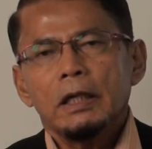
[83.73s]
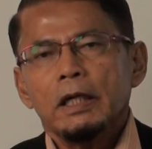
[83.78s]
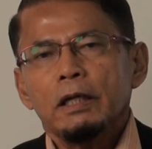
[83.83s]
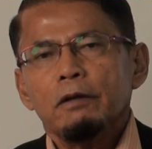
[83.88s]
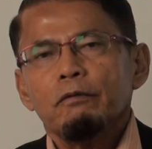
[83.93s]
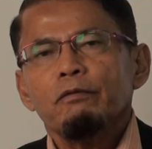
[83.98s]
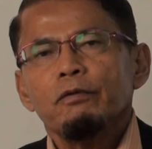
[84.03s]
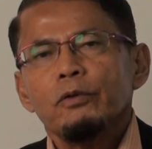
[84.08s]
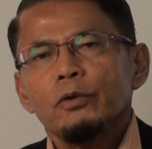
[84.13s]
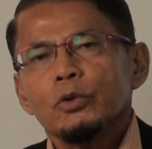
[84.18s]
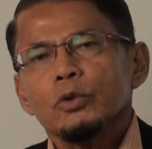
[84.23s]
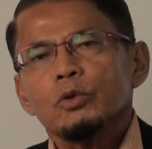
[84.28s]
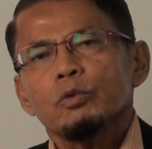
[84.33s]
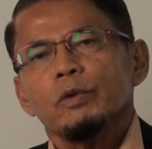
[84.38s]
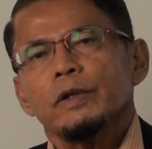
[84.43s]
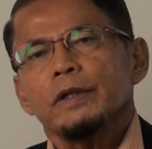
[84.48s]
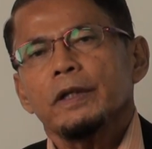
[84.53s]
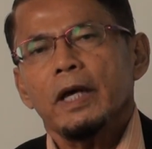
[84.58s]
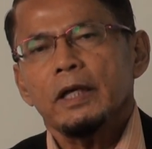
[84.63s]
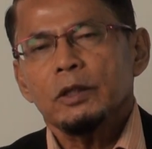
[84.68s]
infused
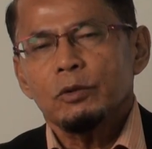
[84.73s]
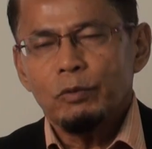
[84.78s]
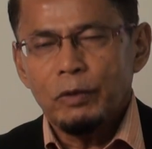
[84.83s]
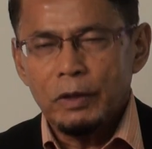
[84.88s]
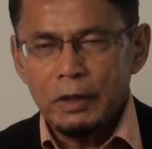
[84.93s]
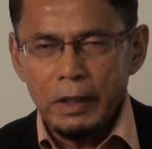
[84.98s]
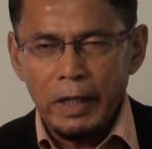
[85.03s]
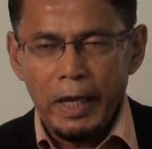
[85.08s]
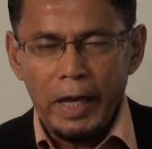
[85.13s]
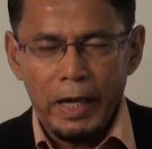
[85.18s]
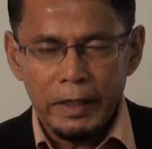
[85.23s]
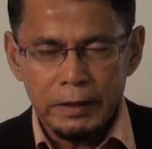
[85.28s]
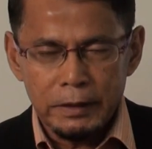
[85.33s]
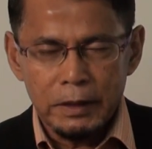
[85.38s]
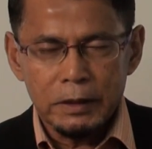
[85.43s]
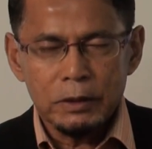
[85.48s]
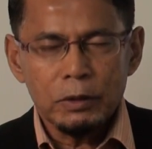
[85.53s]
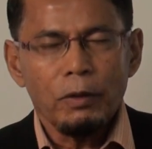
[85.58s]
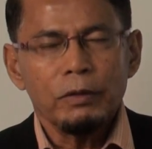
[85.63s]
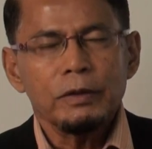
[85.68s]
with as we
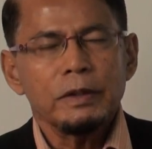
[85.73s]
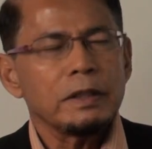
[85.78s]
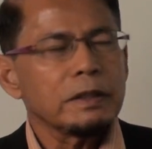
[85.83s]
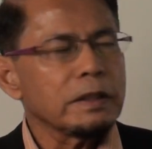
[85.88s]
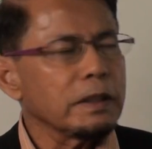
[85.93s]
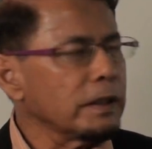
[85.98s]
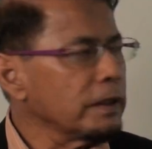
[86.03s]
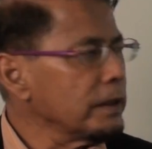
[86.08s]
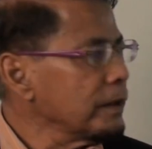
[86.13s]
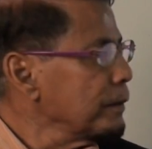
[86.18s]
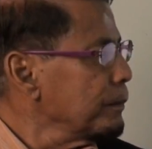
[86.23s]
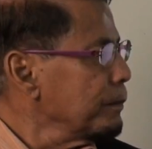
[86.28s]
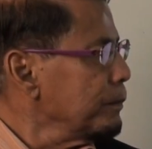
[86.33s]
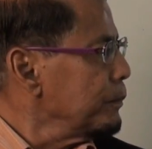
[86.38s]
exist on this earth.